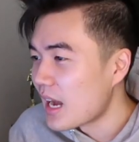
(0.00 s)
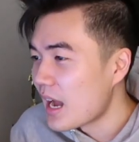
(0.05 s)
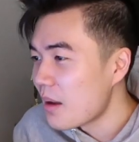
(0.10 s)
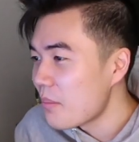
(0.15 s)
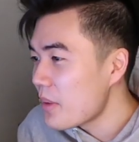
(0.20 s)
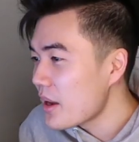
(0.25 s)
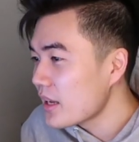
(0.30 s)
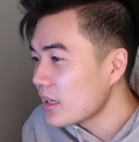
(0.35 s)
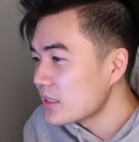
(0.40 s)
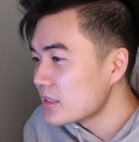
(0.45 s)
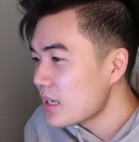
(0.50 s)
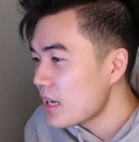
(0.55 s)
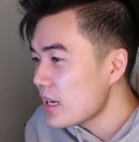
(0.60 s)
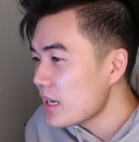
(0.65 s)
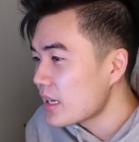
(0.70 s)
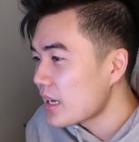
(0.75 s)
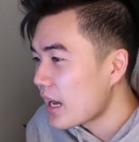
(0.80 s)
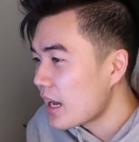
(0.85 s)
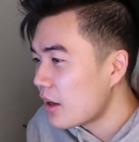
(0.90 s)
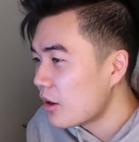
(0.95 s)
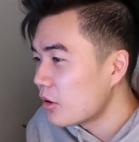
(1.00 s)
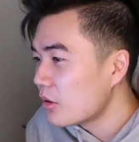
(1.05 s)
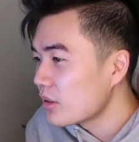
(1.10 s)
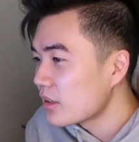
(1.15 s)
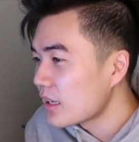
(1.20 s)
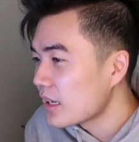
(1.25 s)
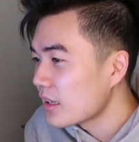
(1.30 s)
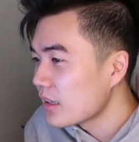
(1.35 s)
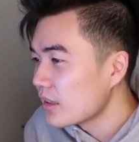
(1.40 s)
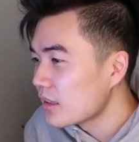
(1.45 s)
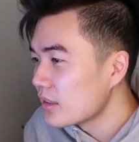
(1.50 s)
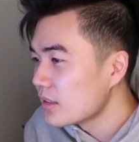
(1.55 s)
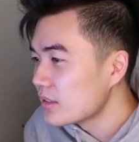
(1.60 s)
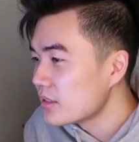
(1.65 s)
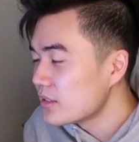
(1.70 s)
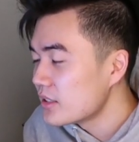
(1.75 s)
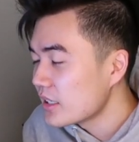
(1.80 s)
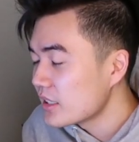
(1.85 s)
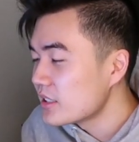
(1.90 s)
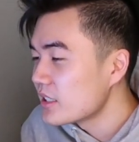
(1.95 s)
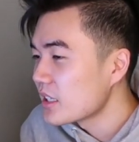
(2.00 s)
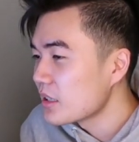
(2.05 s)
I might take out Tick